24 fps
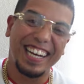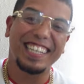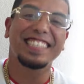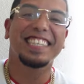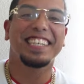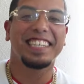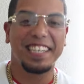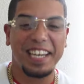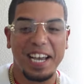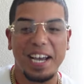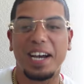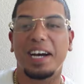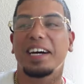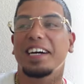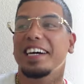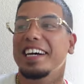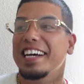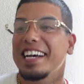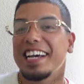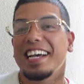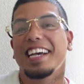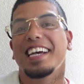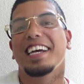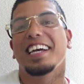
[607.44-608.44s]
I was like, yeah.
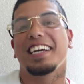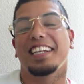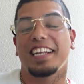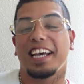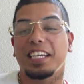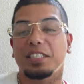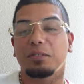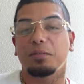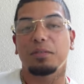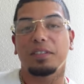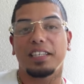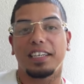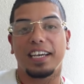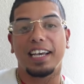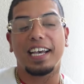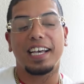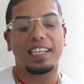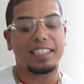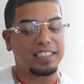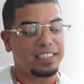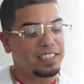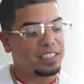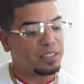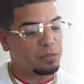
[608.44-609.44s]
And that's when he
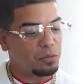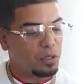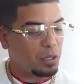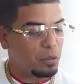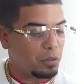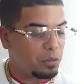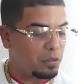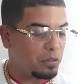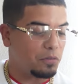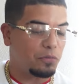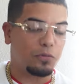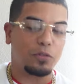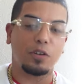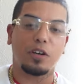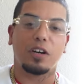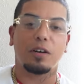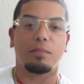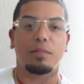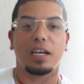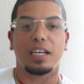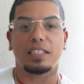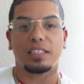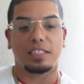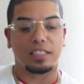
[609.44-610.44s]
asked us where we were
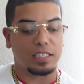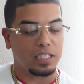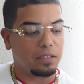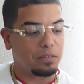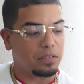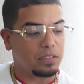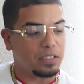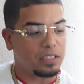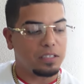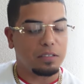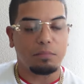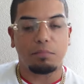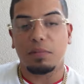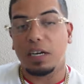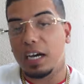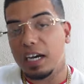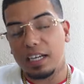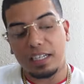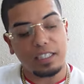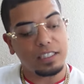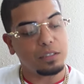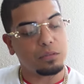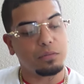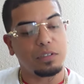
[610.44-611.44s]
from, asked us everything
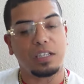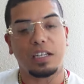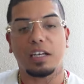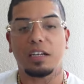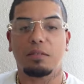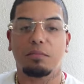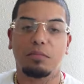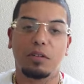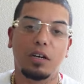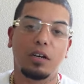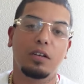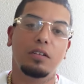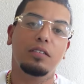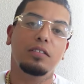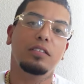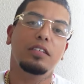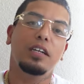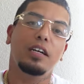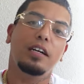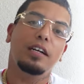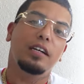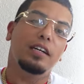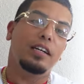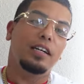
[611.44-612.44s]
about us. We let him know.
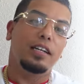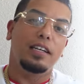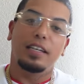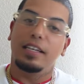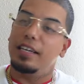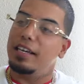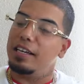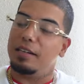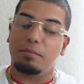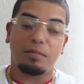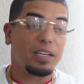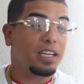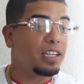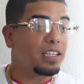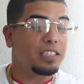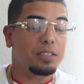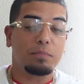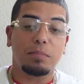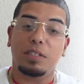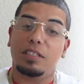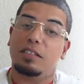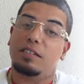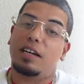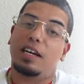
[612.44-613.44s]
And man,
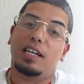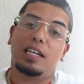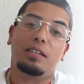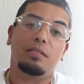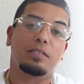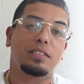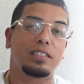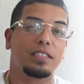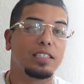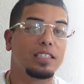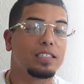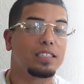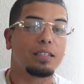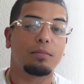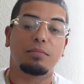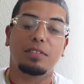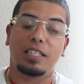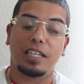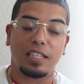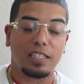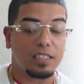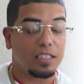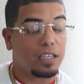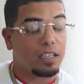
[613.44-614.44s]
it's been great ever since. I'm
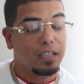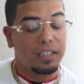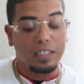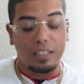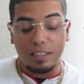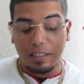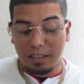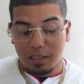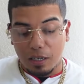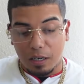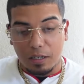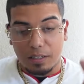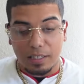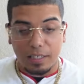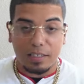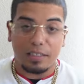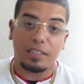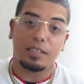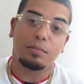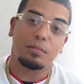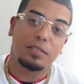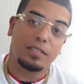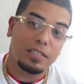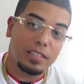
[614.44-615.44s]
telling you, I need to call that
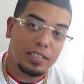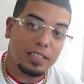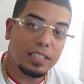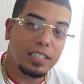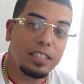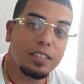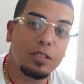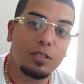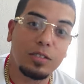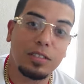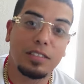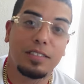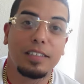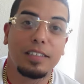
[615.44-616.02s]
number. What's the